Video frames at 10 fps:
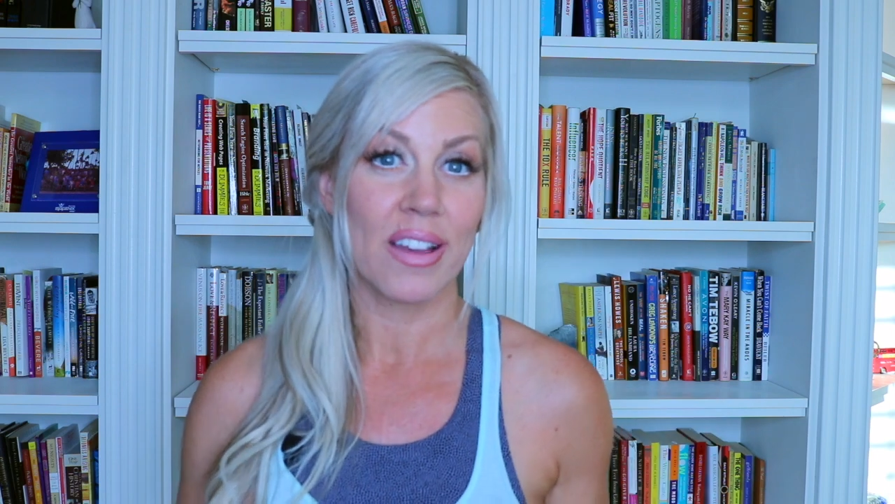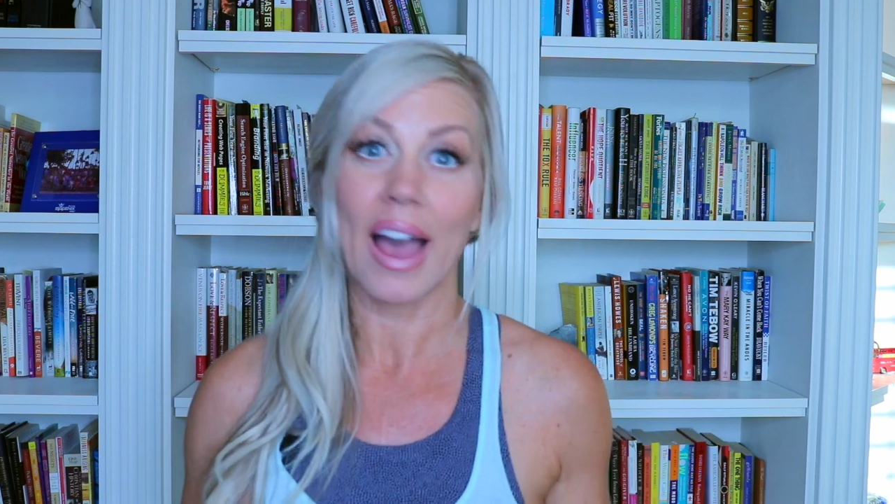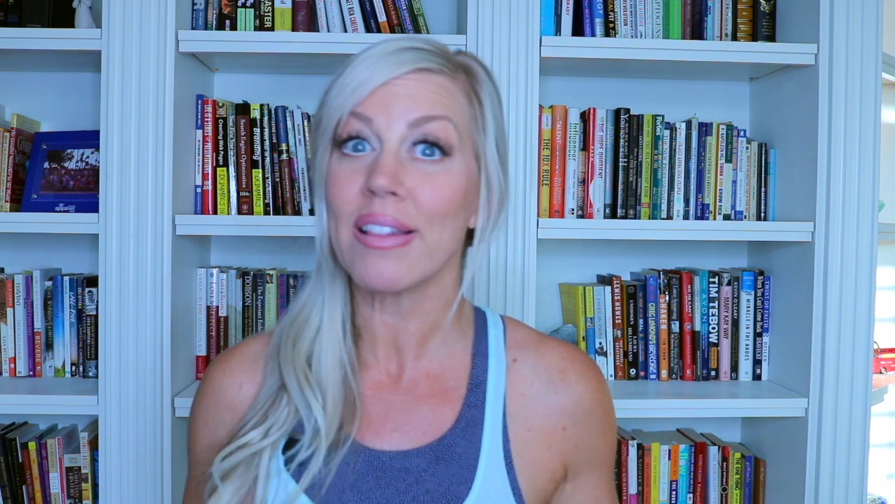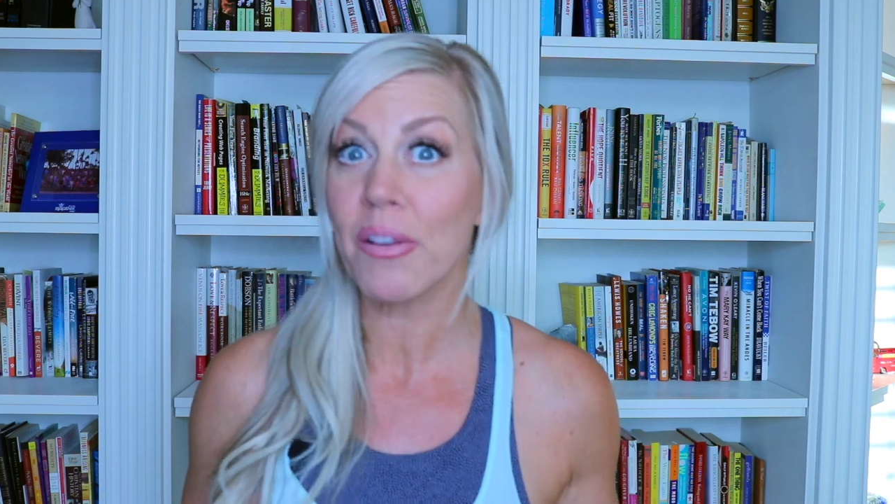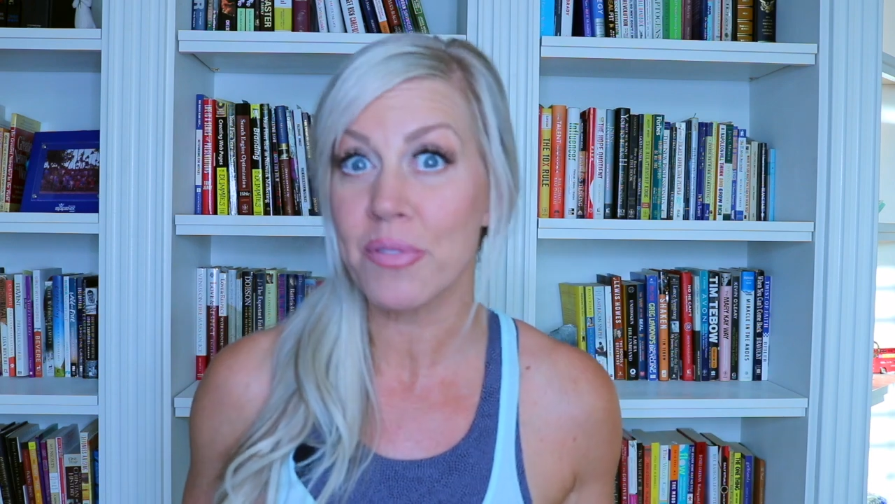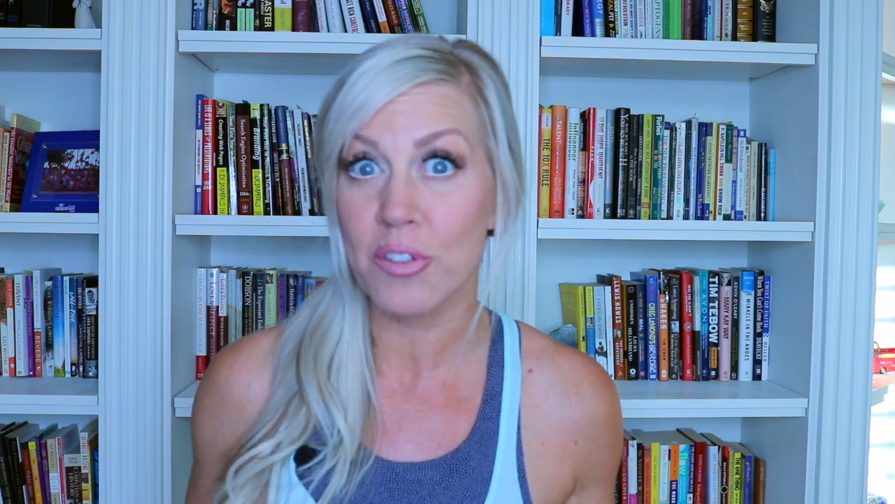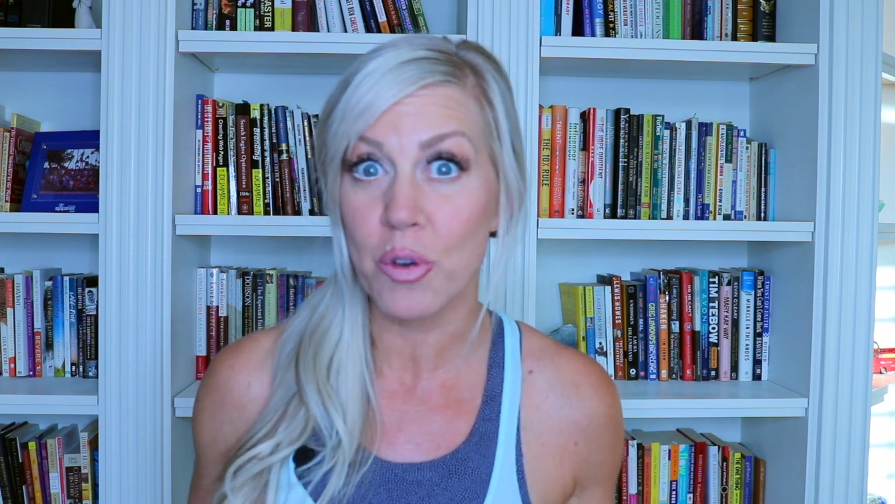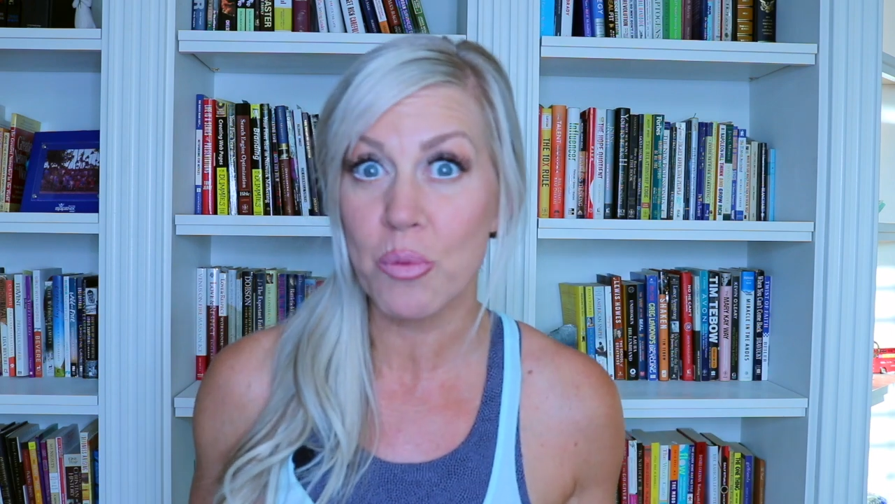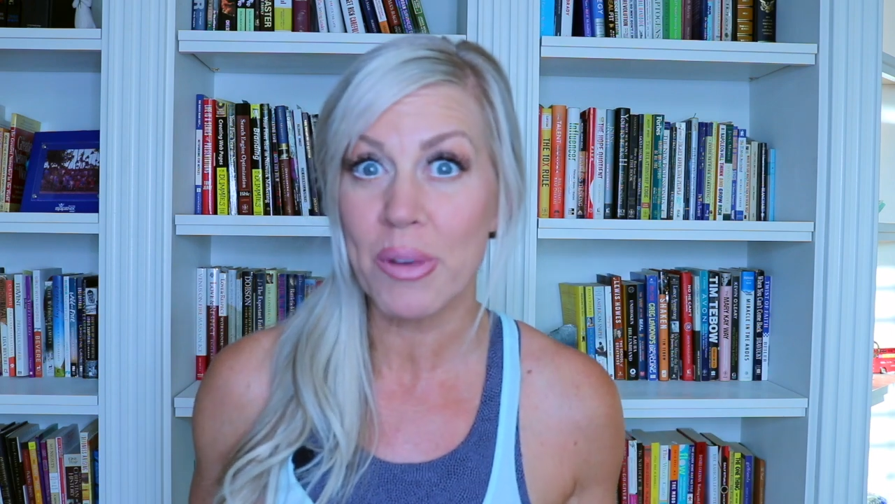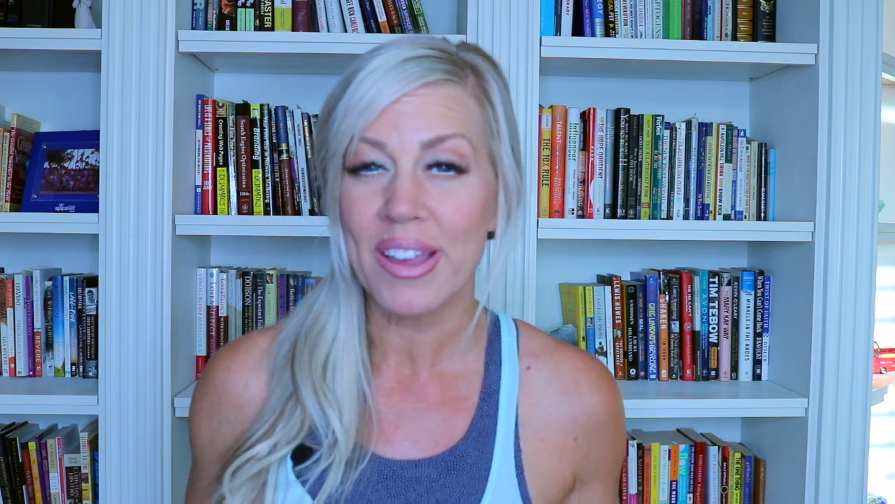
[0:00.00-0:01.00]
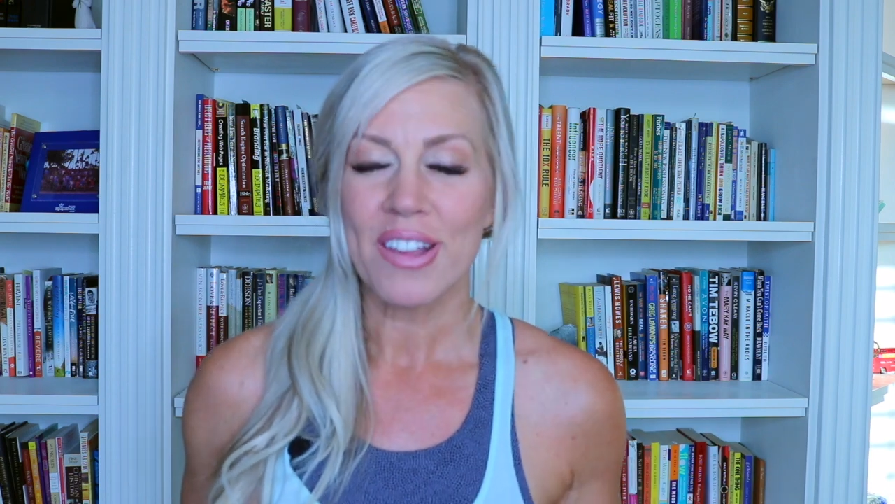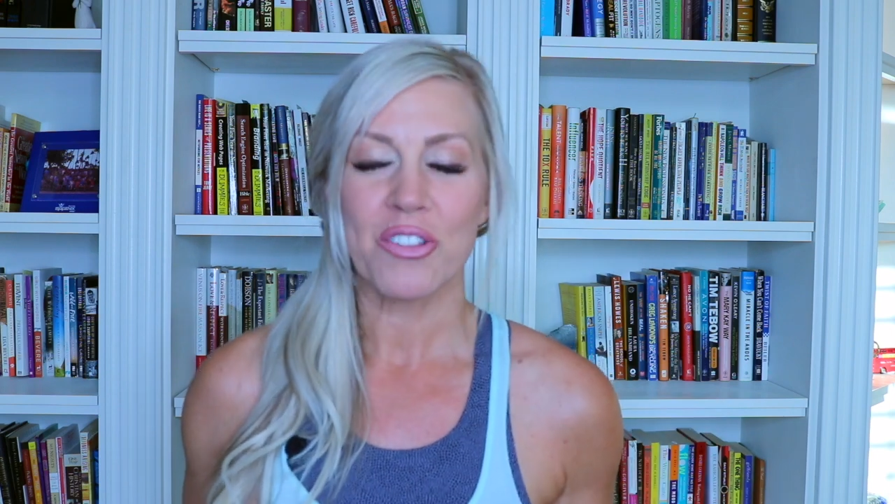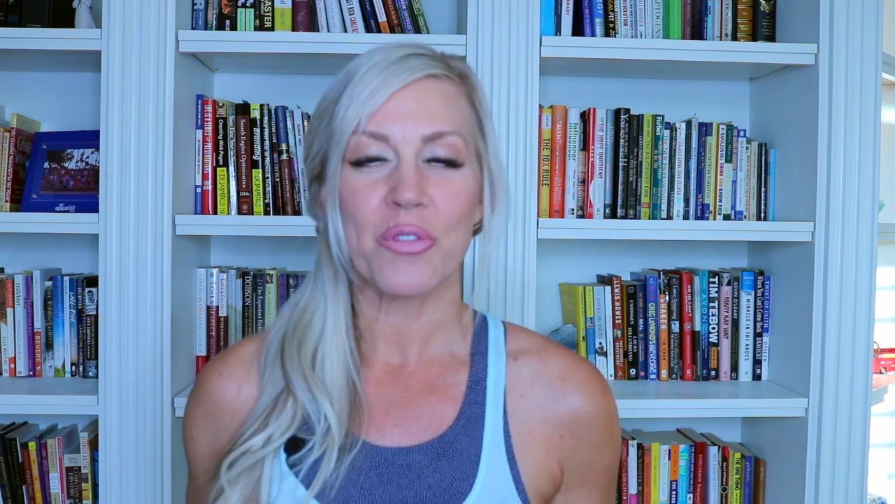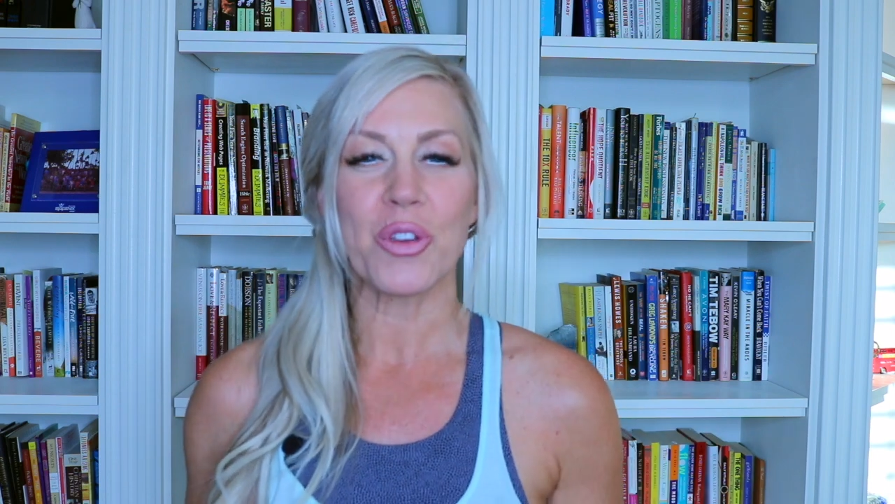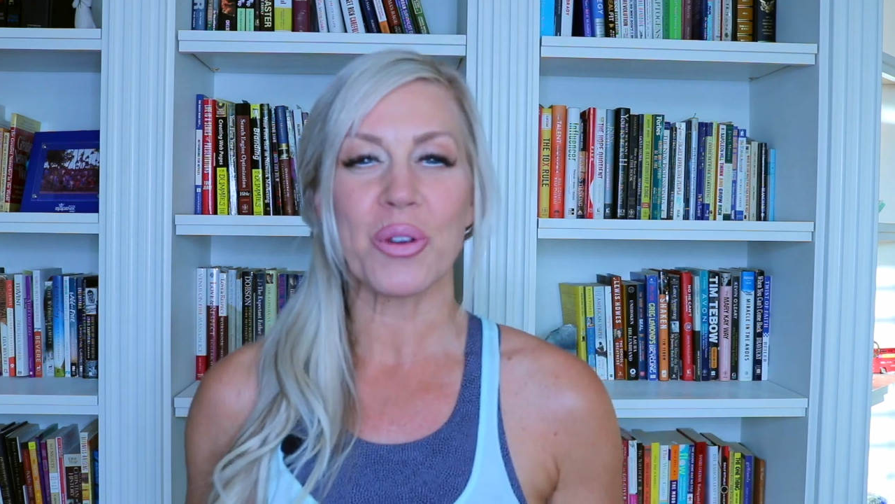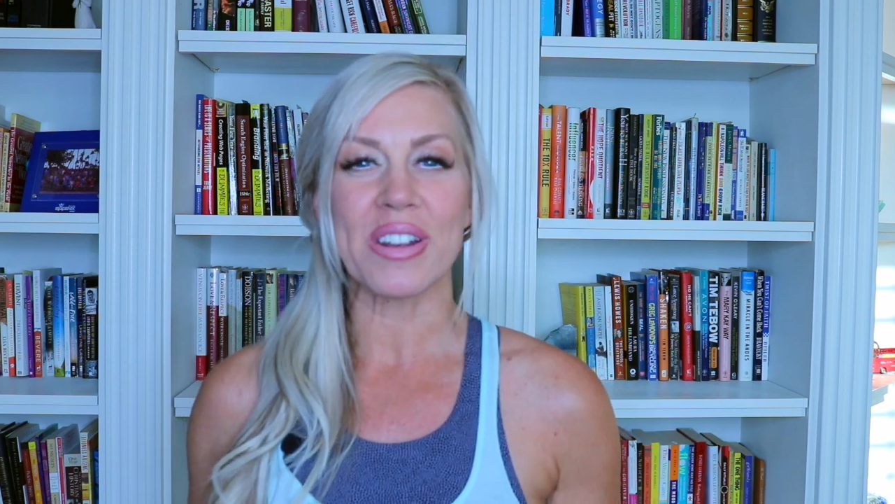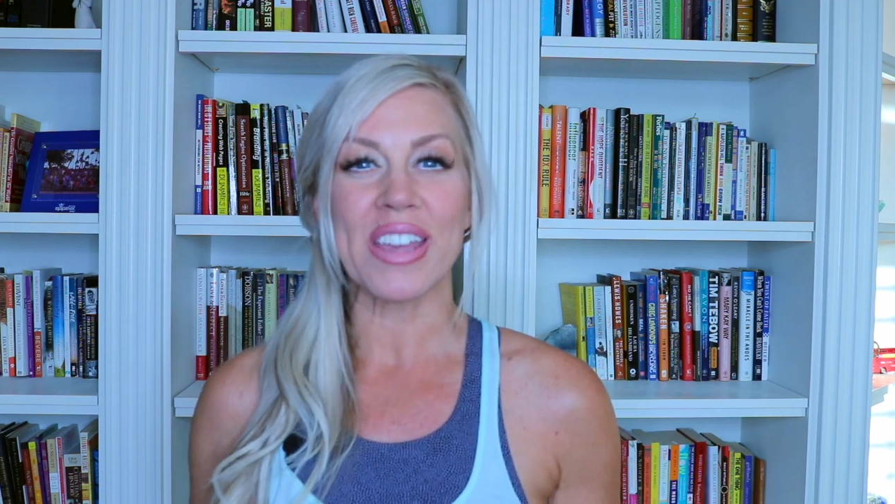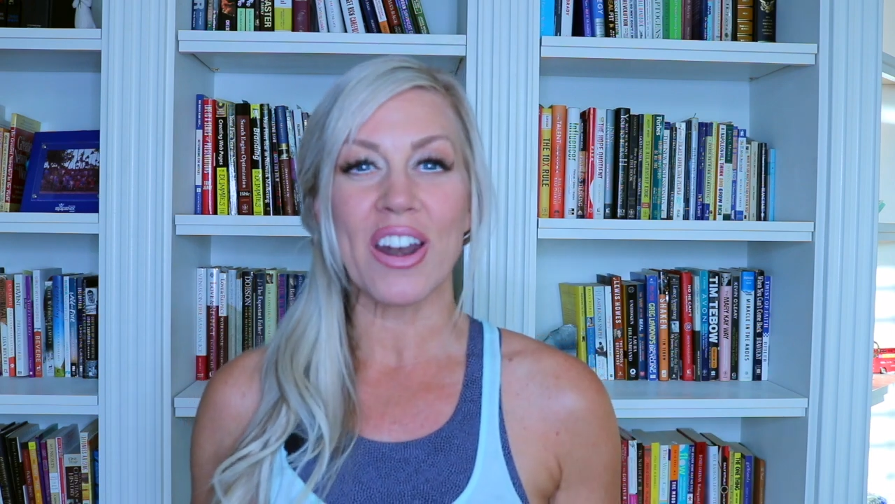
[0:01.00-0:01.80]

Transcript: I love Zoom. So if you can